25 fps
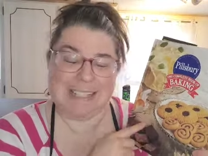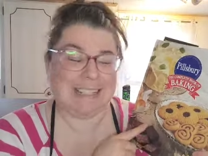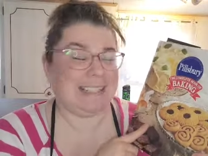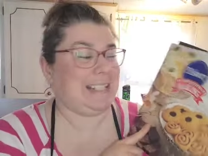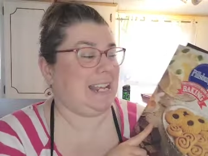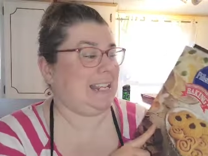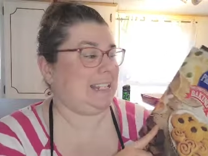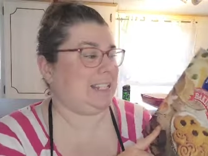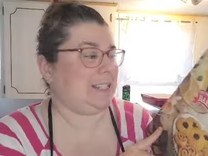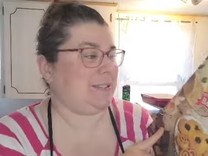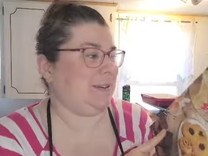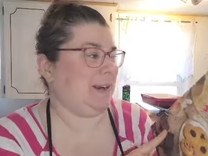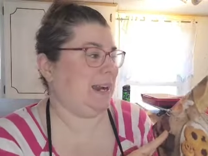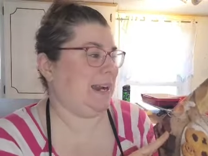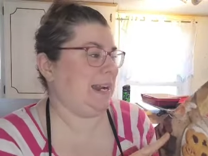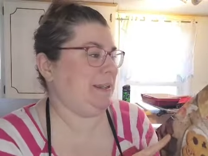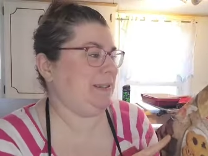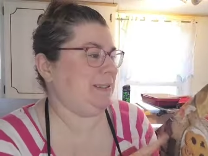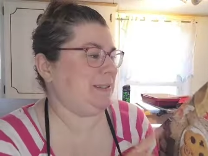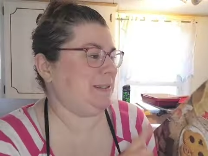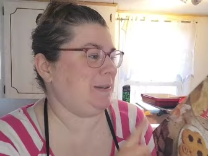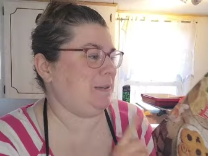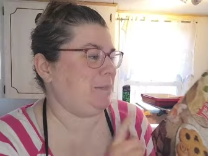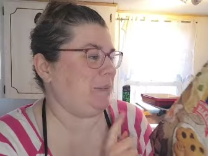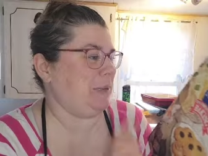That's
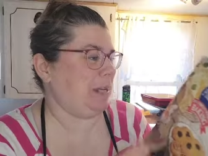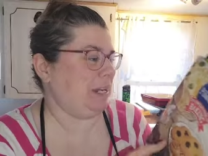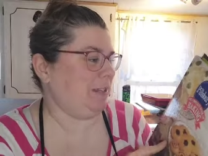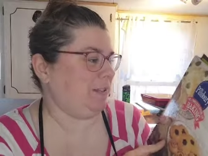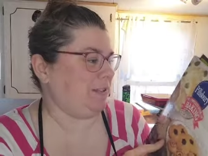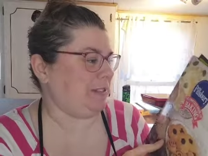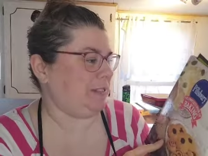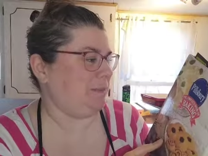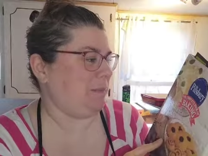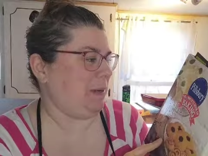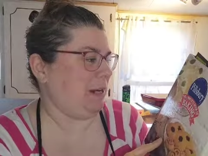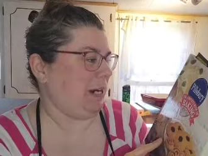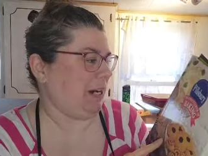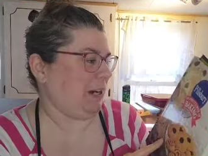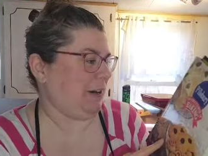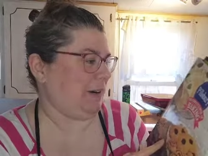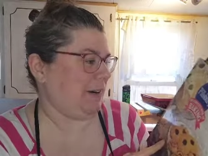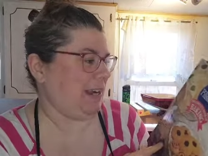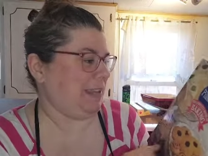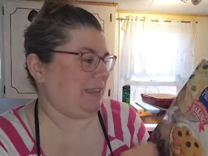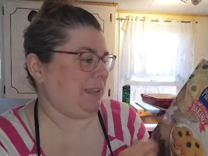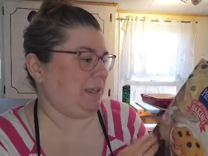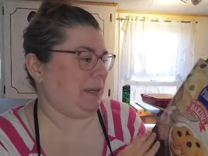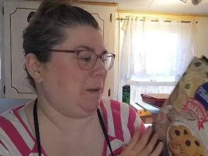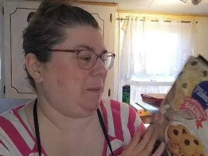right,
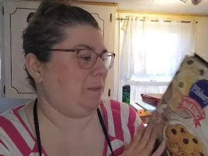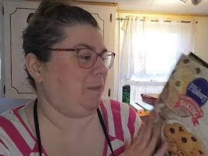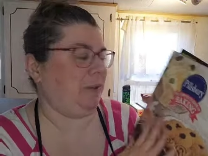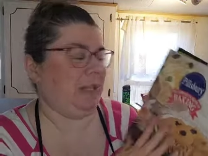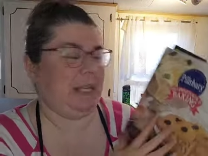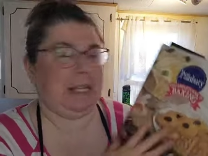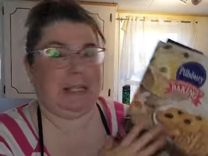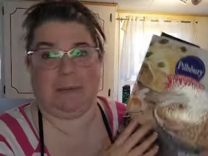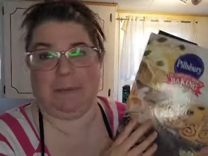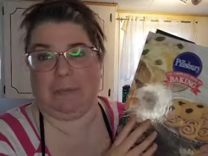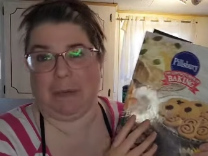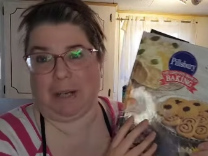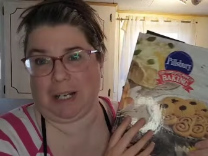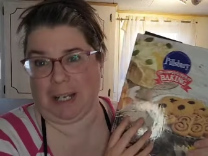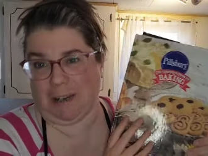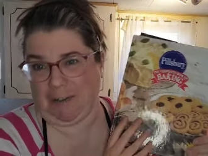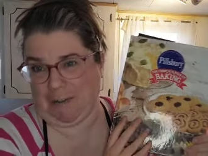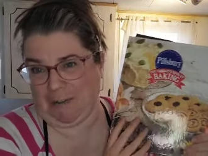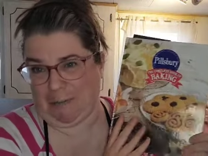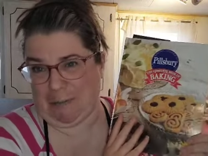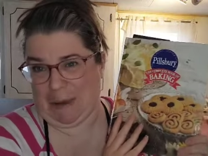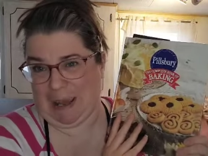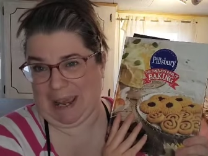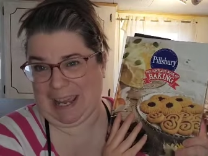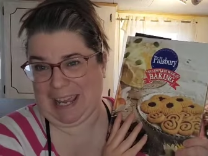Pillsbury, the complete book
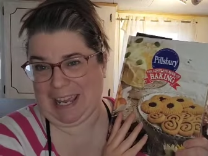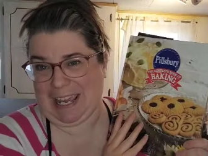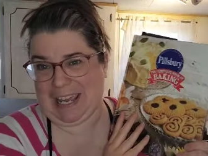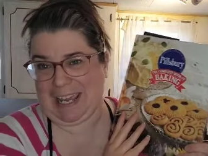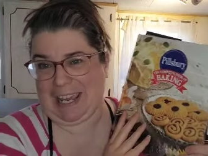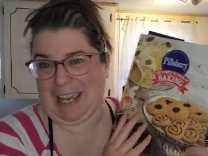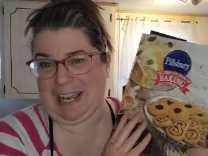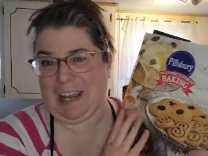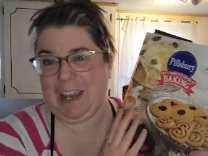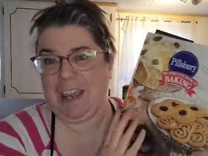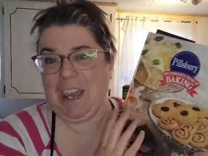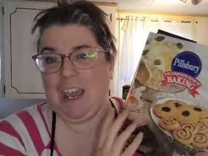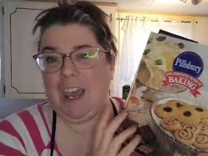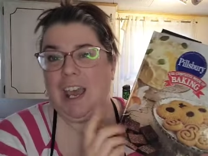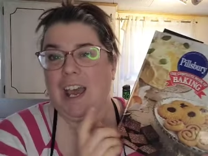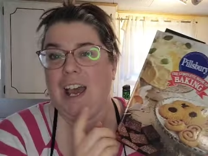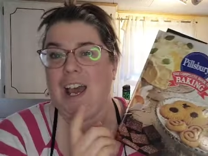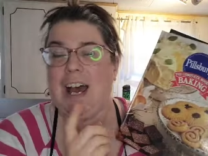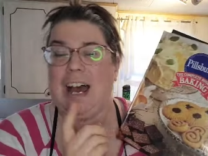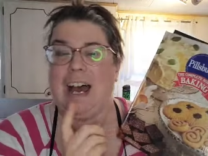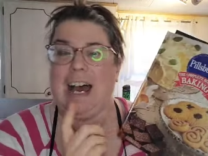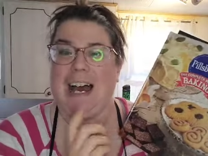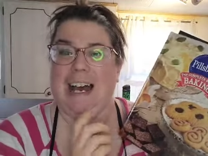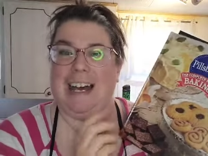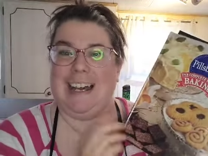of baking.
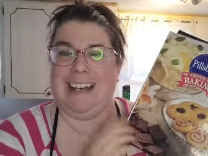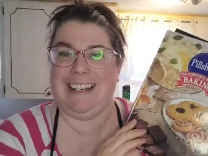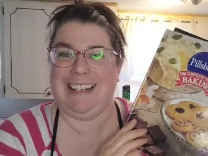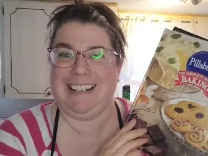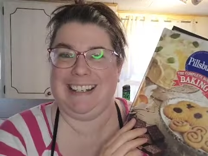Bible?